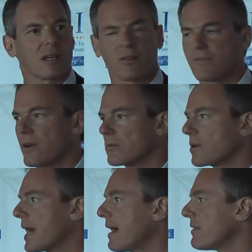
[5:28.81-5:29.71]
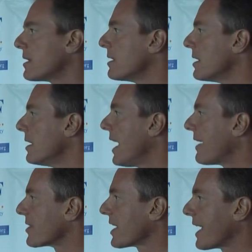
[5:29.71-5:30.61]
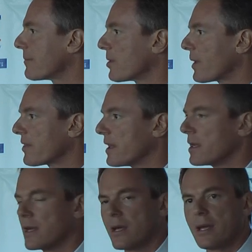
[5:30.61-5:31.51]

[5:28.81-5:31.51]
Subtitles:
that your phone would have a camera with it.